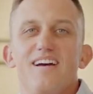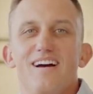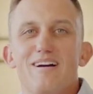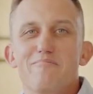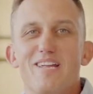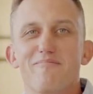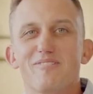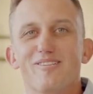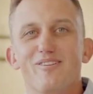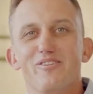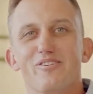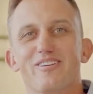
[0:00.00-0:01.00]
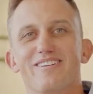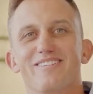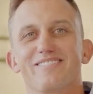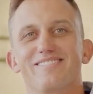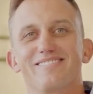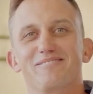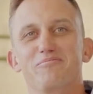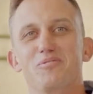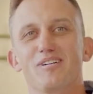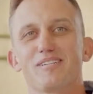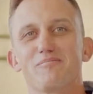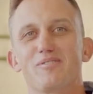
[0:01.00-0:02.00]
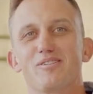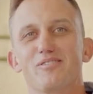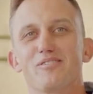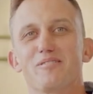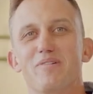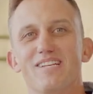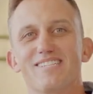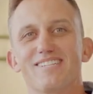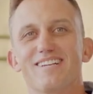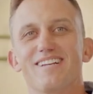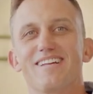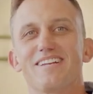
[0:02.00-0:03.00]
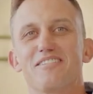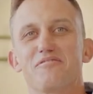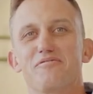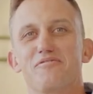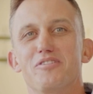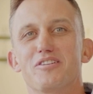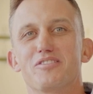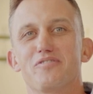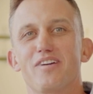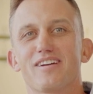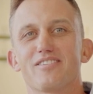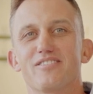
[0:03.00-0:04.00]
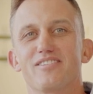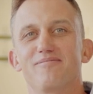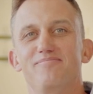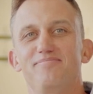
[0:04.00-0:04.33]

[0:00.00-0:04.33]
Hi, my name is Luke. Welcome to the Pedersen Lennard Furniture Factory.